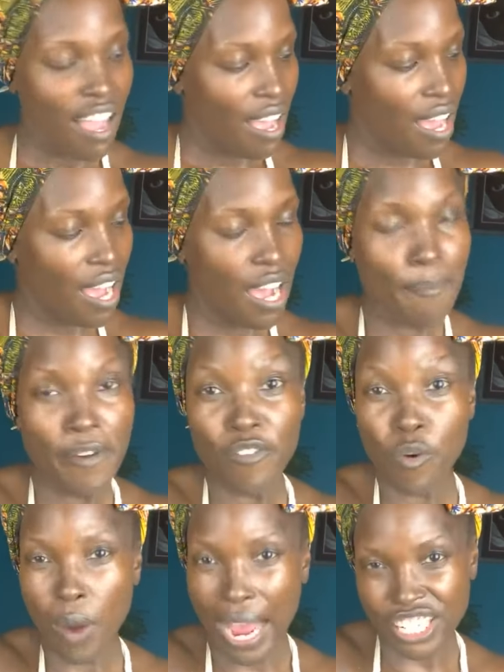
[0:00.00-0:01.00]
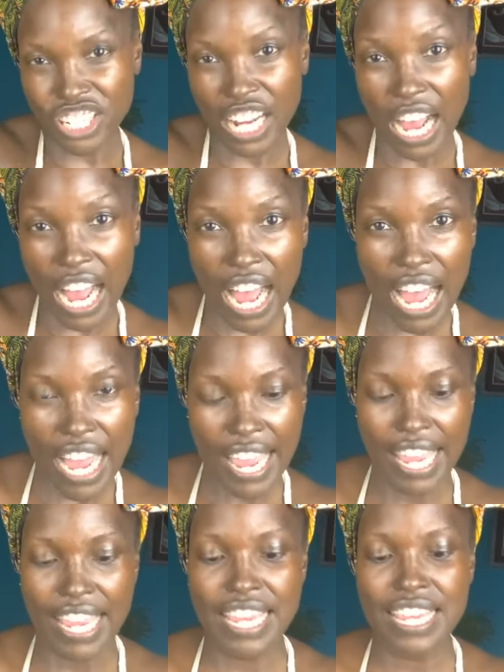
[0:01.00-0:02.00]
of gua sha
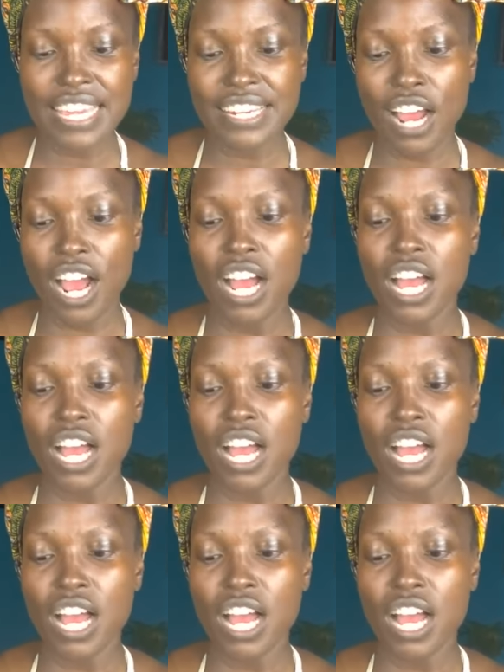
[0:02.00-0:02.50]
and